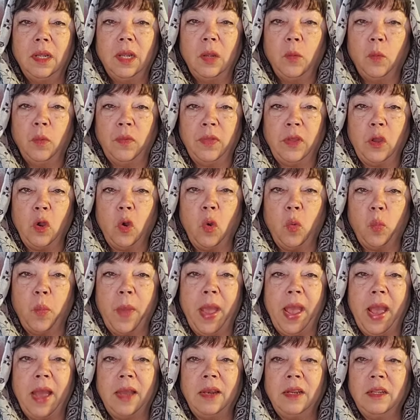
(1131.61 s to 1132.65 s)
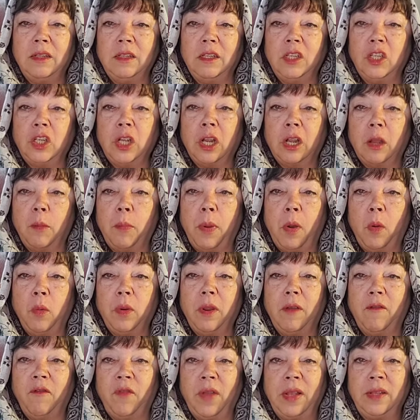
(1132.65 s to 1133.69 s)
When the old man and his young
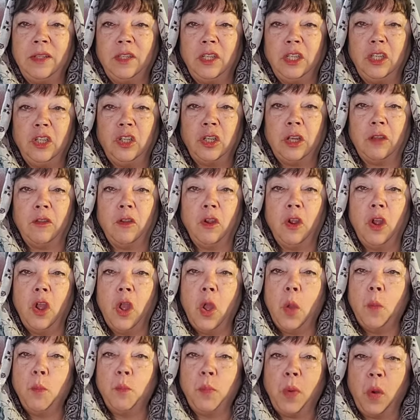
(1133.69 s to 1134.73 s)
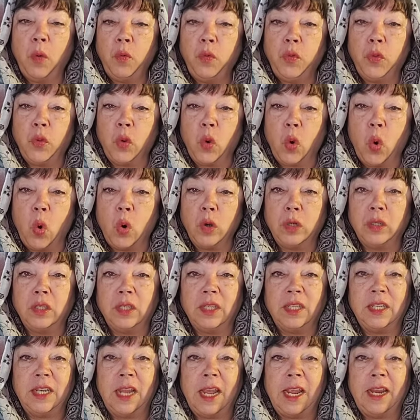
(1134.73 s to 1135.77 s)
opponent faced each other, both their
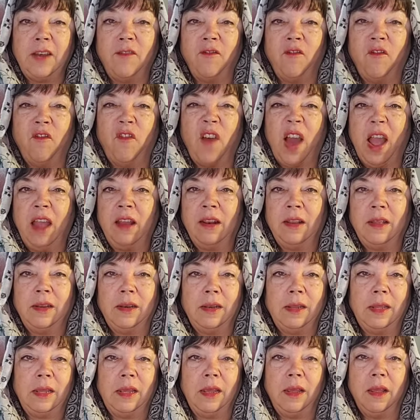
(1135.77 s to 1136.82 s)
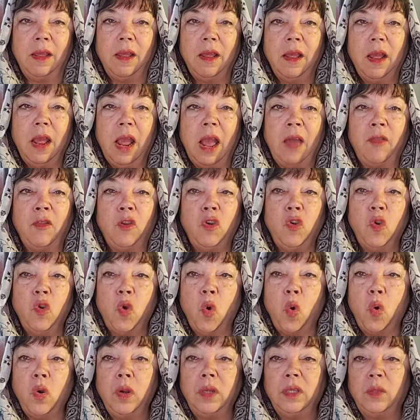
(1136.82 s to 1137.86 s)
horses neighed violently, and the
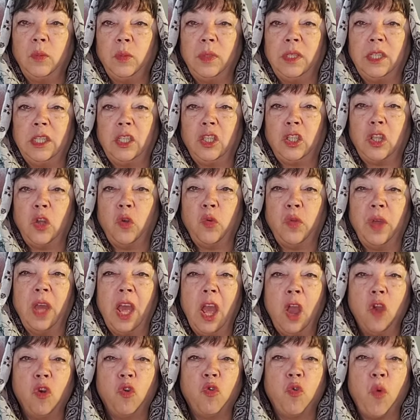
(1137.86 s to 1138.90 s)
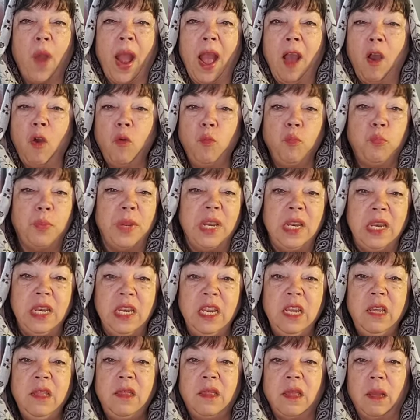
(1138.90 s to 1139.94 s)
noise was as though the ground
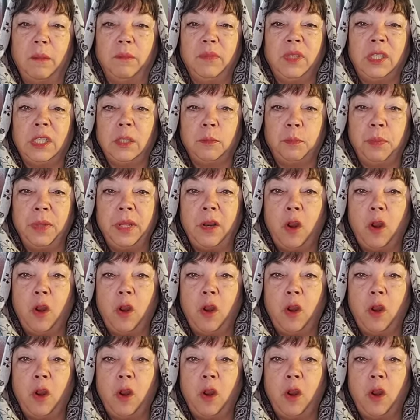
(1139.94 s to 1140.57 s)
beneath them split